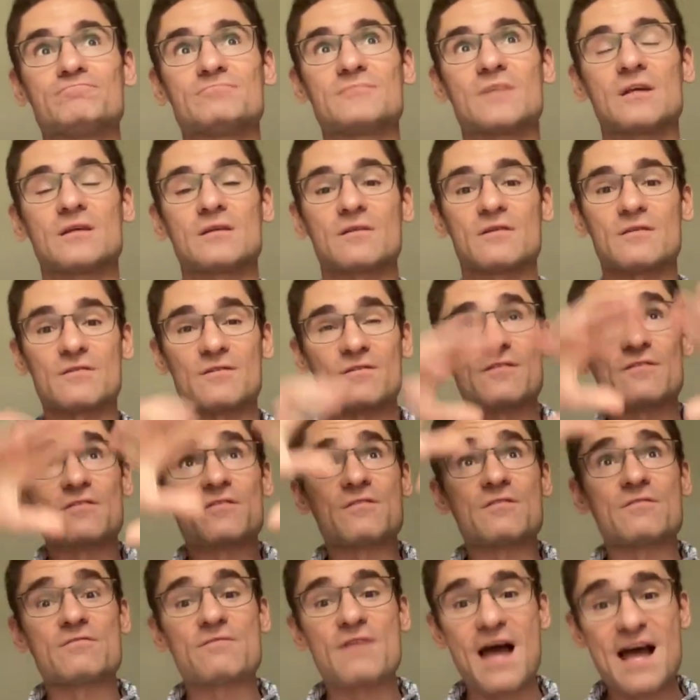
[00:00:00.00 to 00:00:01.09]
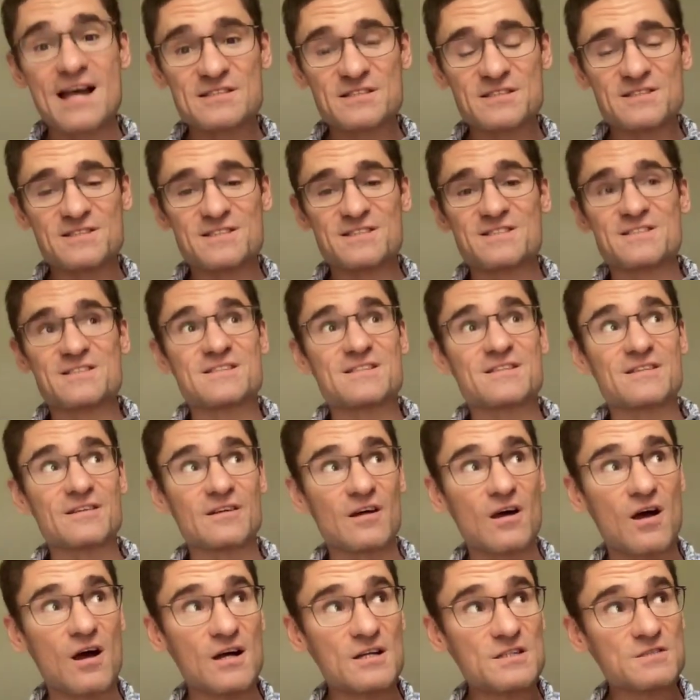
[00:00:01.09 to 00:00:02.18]
the vastness and the
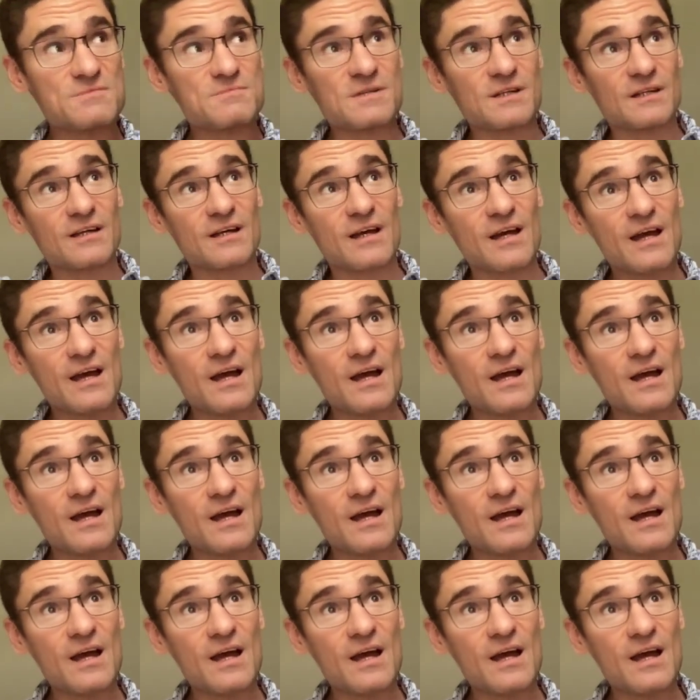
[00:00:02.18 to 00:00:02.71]
cosmic